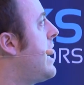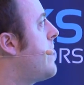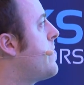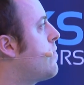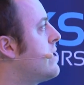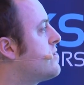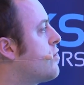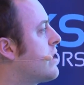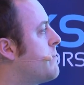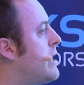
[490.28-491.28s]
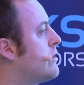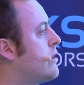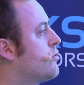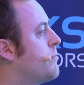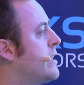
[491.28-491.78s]
And now let's talk about
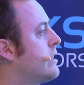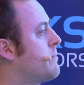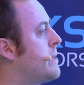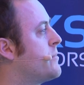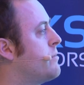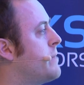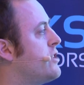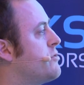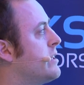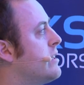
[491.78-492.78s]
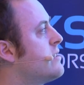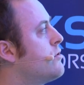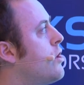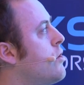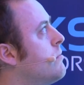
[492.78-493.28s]
automatic memory management. As you
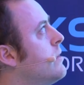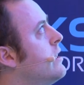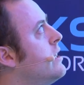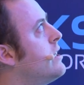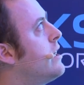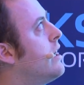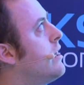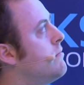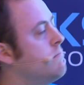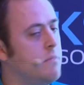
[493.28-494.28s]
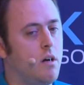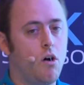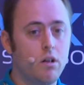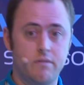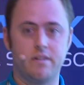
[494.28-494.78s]
know,
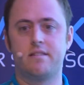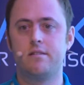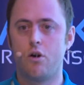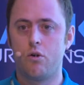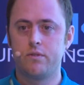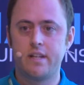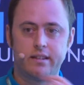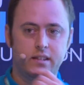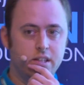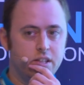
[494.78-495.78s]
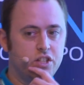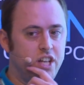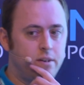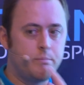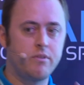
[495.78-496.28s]
all of us know that
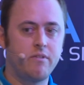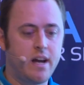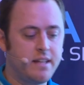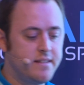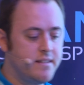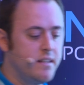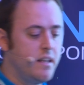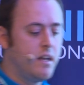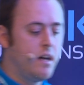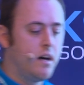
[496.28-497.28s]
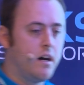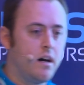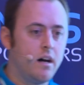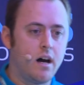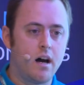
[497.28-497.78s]
Java provides
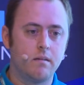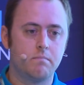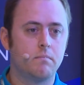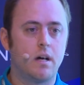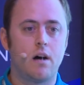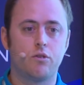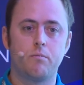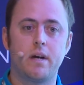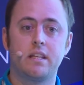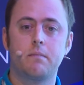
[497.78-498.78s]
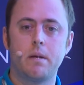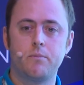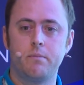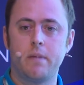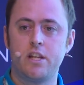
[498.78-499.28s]
automatic
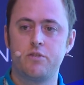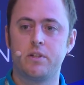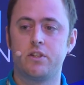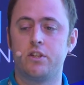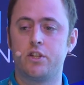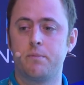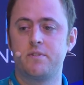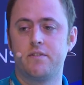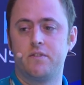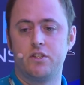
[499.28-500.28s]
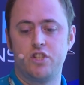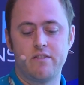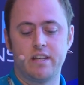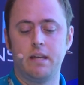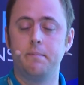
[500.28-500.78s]
memory management in terms of the
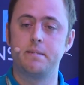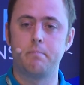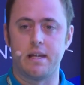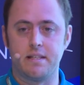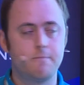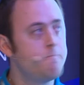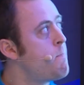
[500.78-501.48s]
Java heap space.